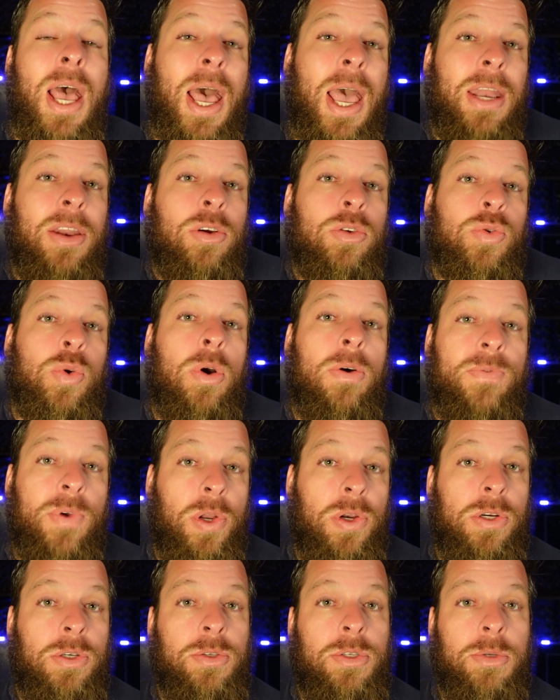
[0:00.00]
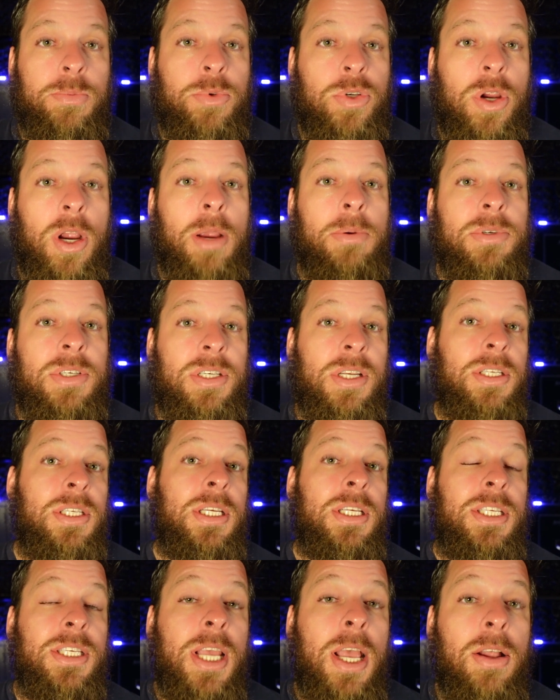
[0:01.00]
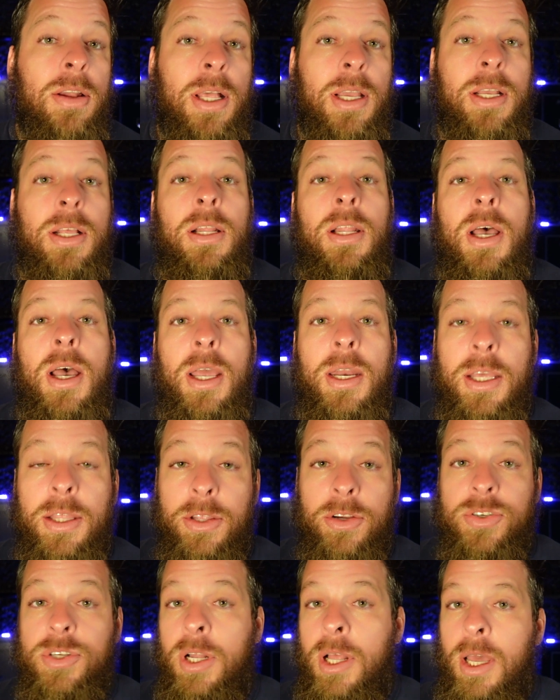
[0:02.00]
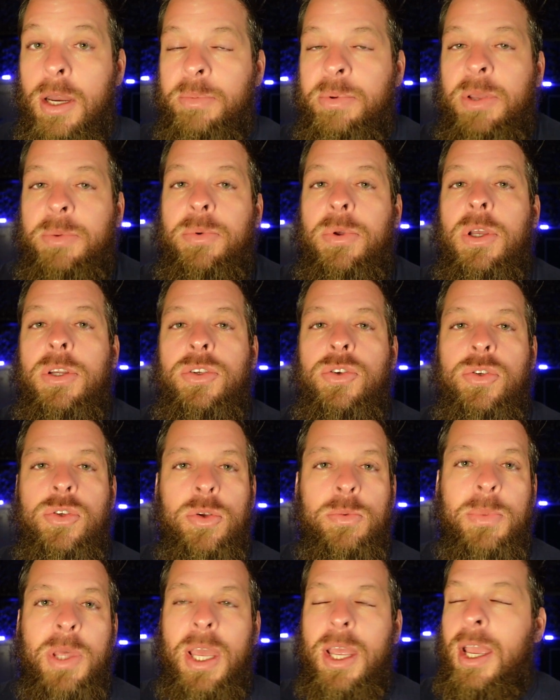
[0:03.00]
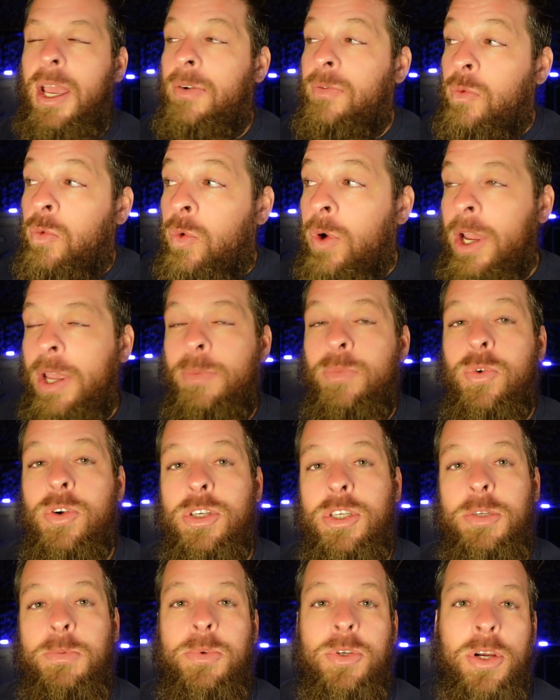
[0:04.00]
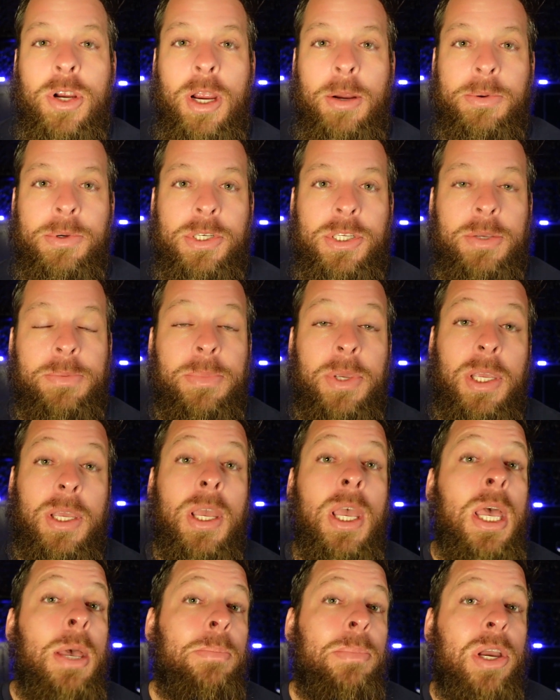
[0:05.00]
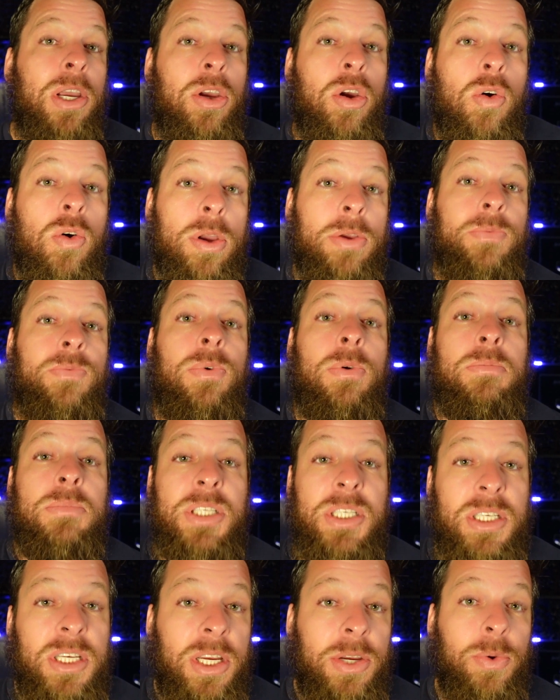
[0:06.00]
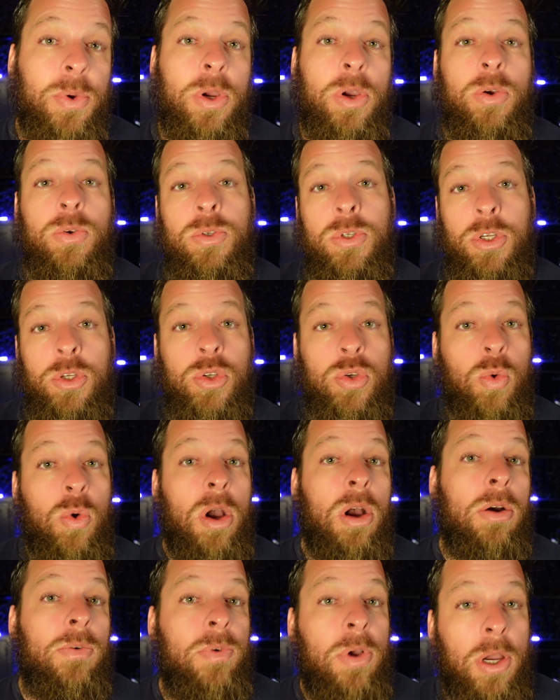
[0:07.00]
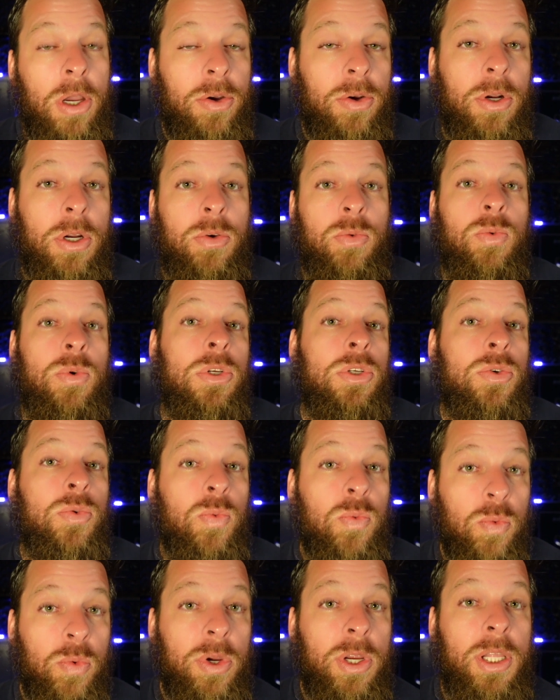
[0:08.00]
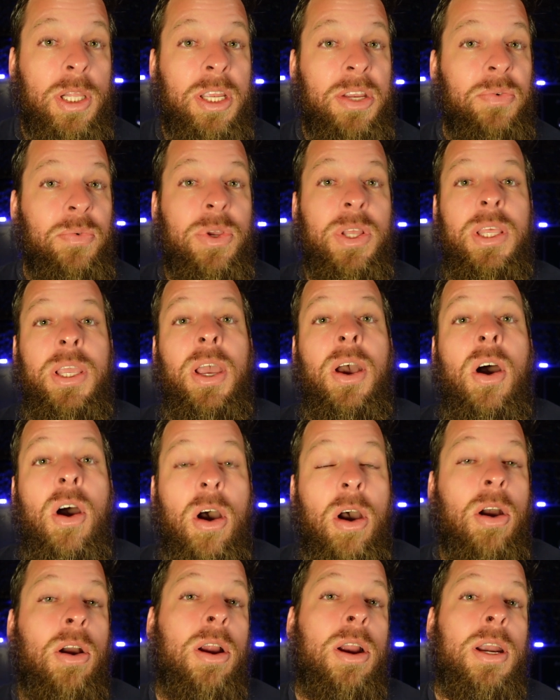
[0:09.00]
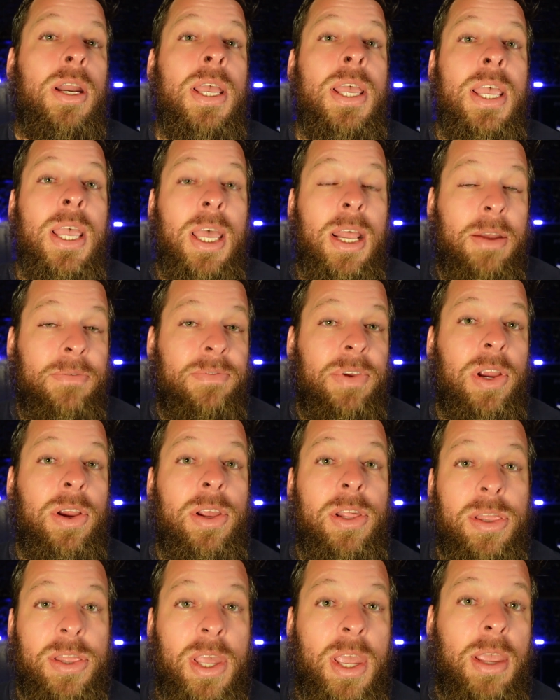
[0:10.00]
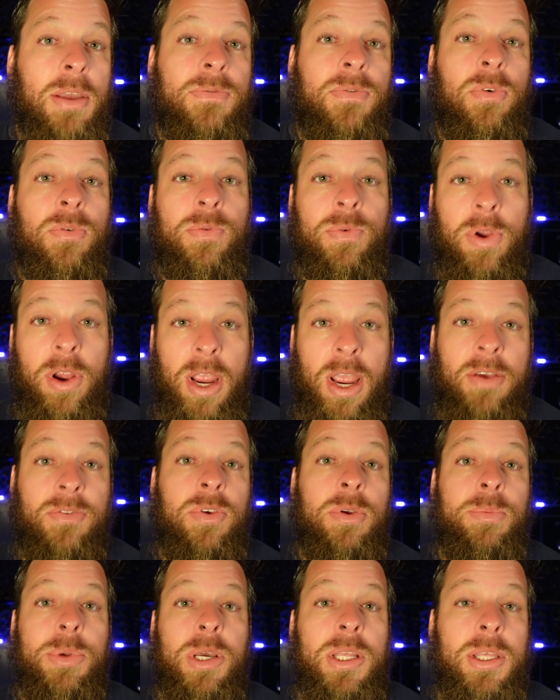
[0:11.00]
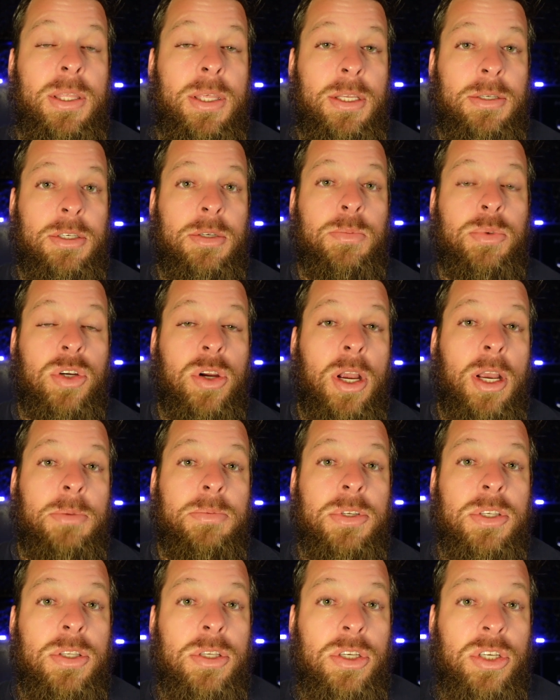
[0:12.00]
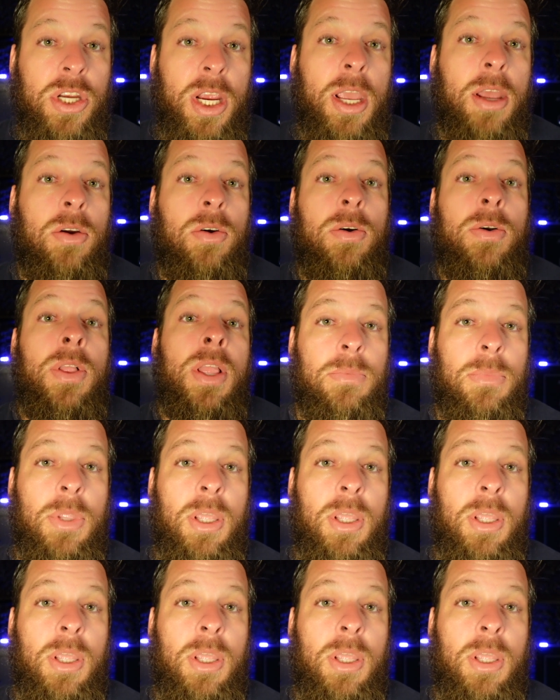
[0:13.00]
I know 1,200 subscribers doesn't sound like a lot, and there's a lot of people on YouTube that have way more subscribers than me, but going from 0 to 1,200 was really hard, and I'm very thankful for everybody that subscribes to the channel.